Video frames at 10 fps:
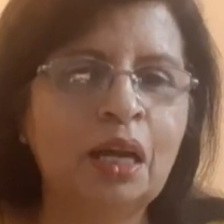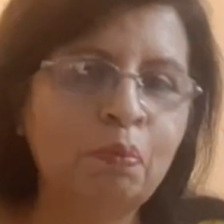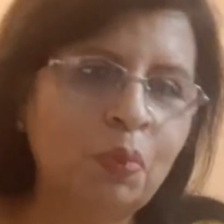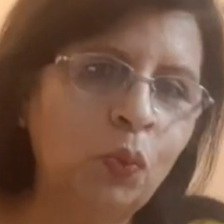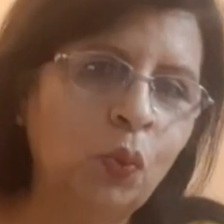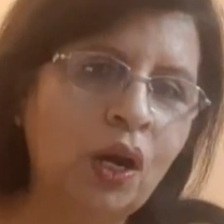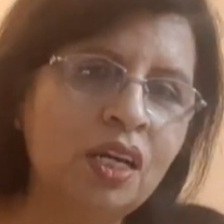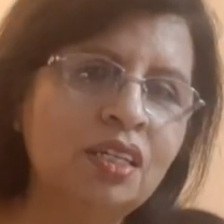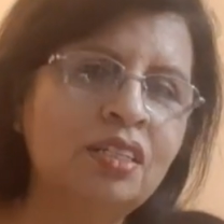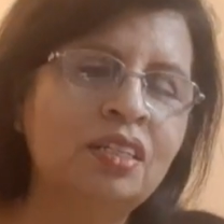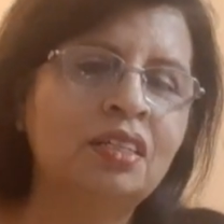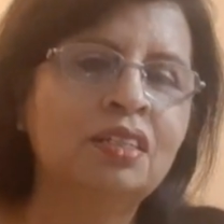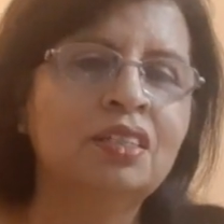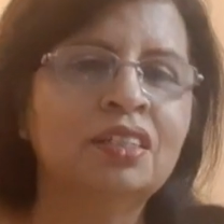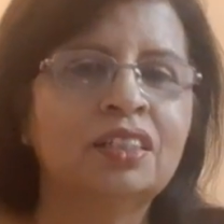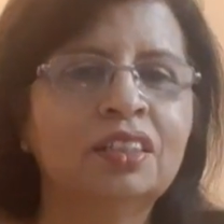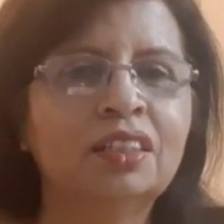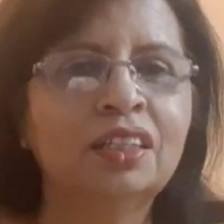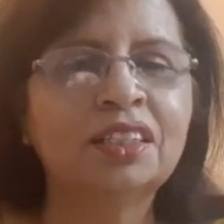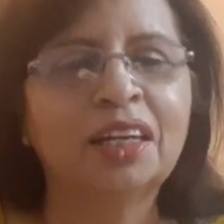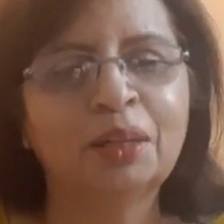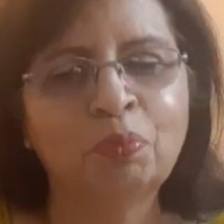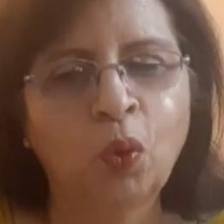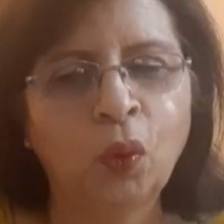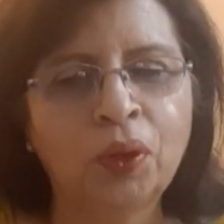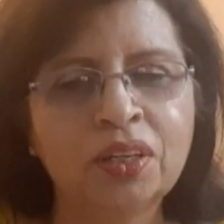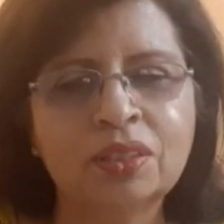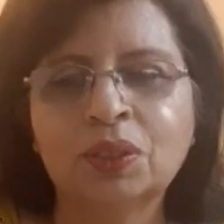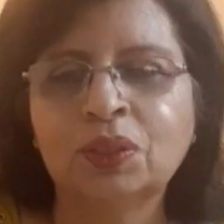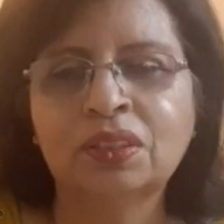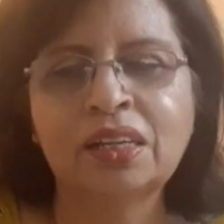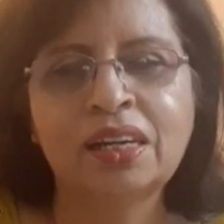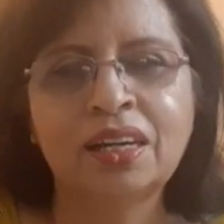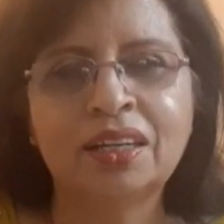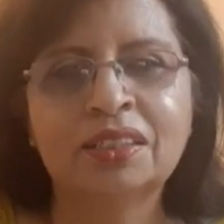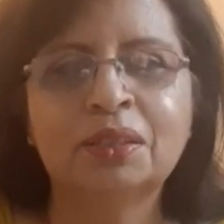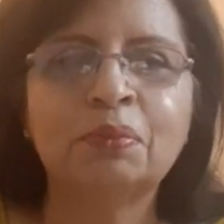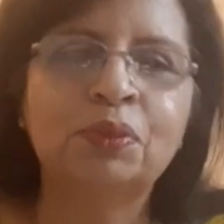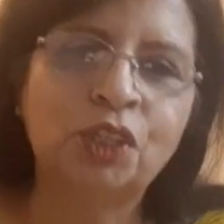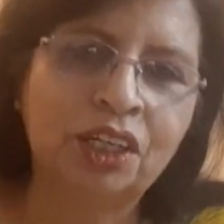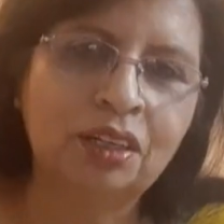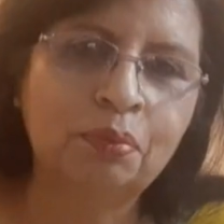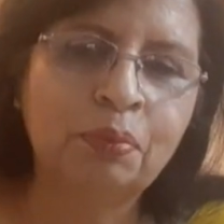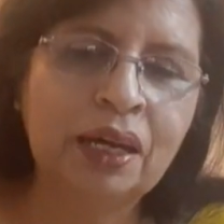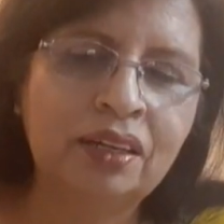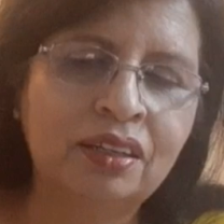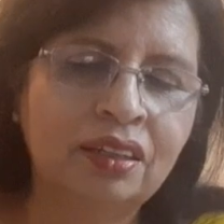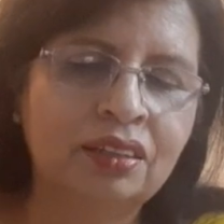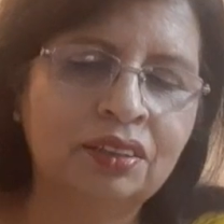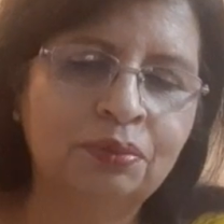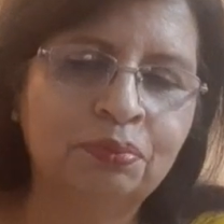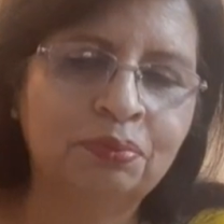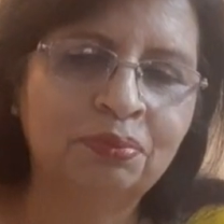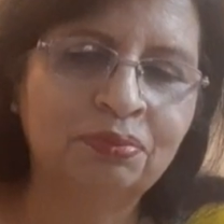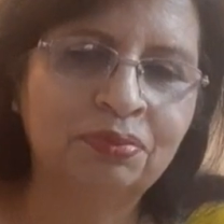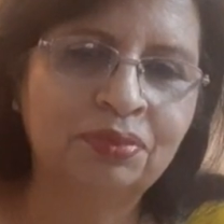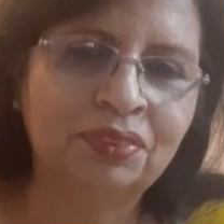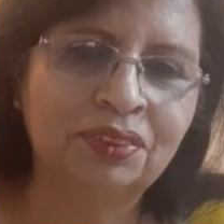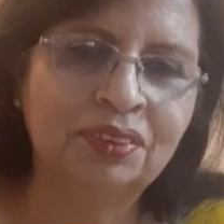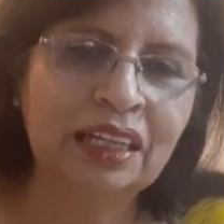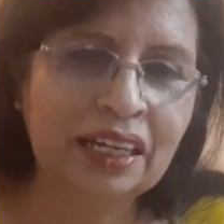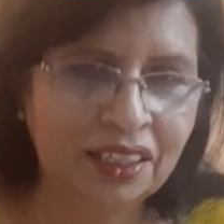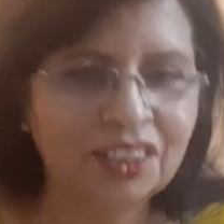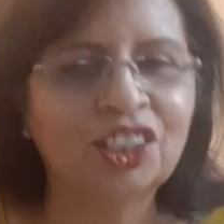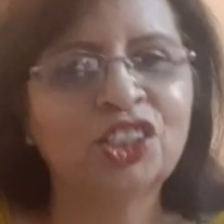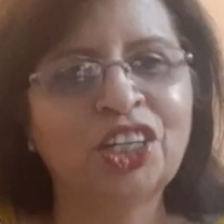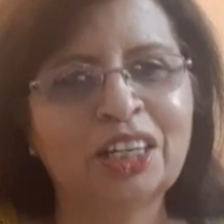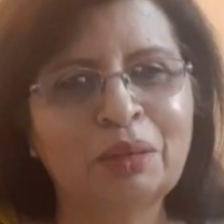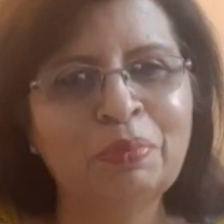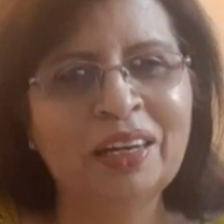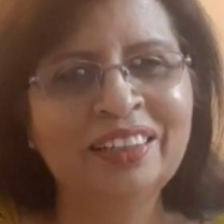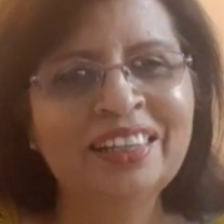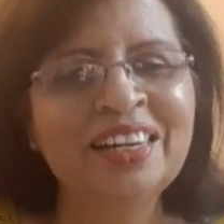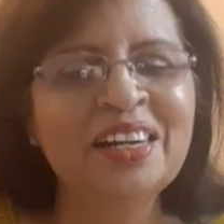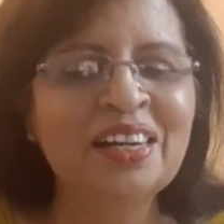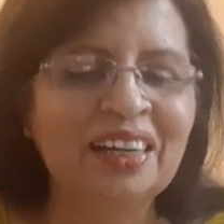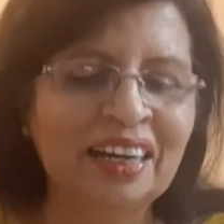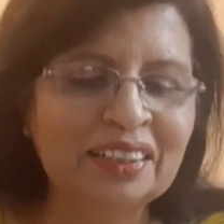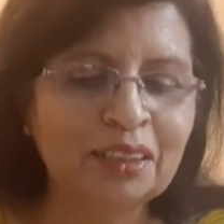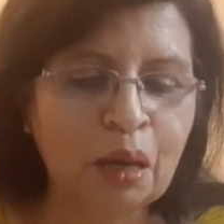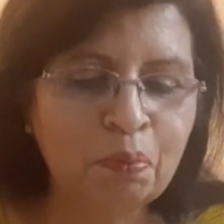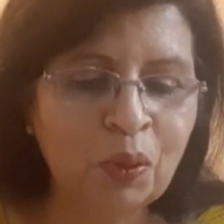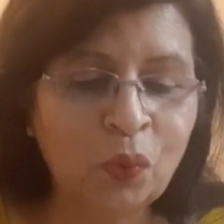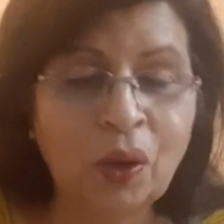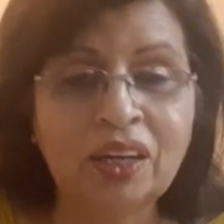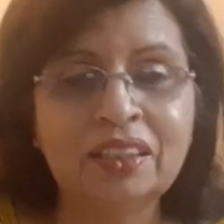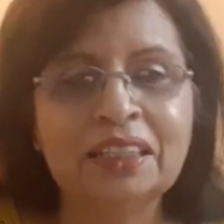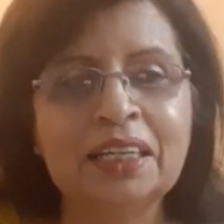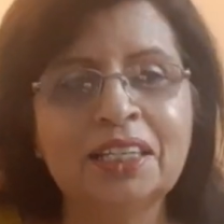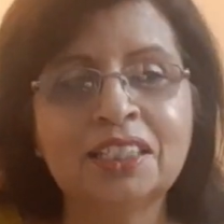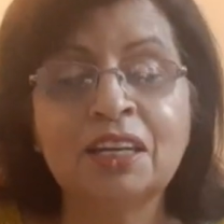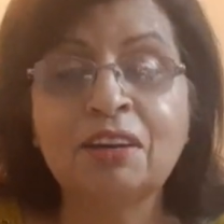Number 1, girls and boys and gentlemen, ladies and gentlemen, at number 1 is